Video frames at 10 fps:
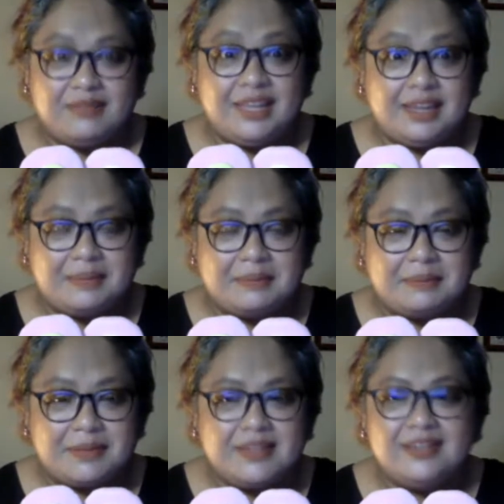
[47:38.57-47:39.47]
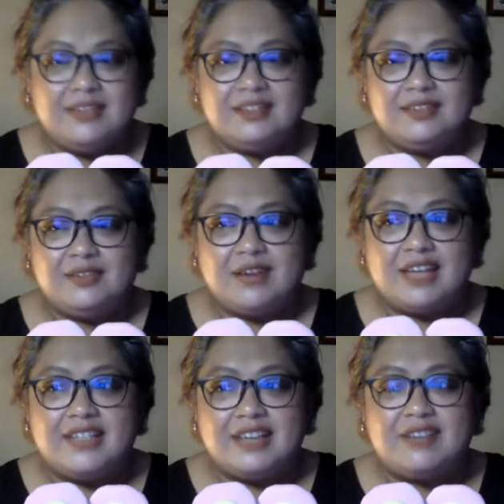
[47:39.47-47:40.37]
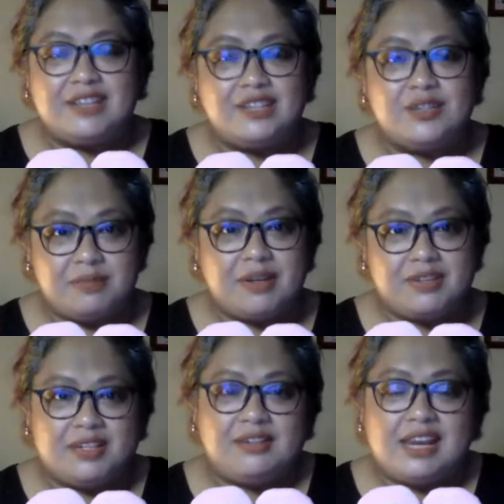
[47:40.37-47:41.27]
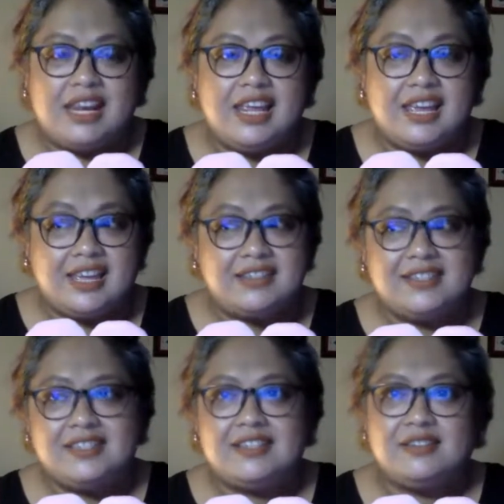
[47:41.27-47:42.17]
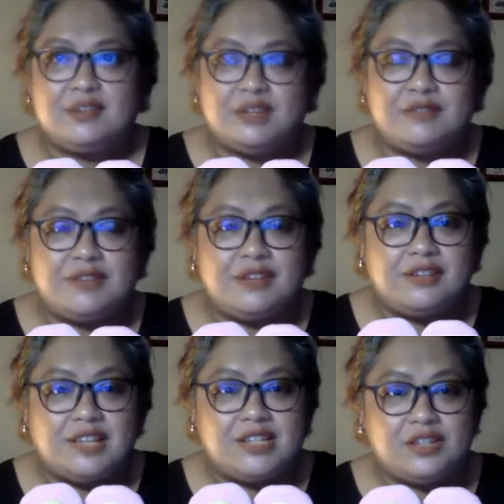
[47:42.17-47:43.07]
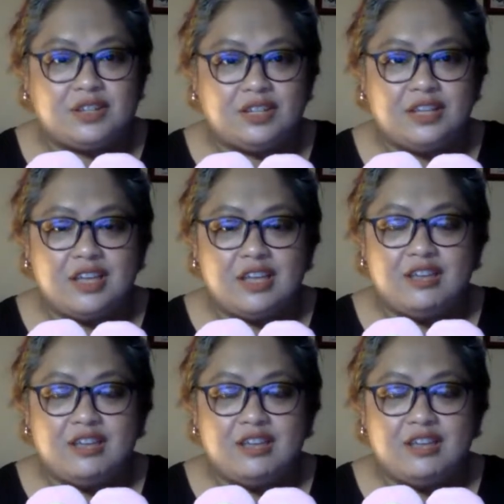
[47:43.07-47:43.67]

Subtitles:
team, so I say audition because it really is sort of an audition.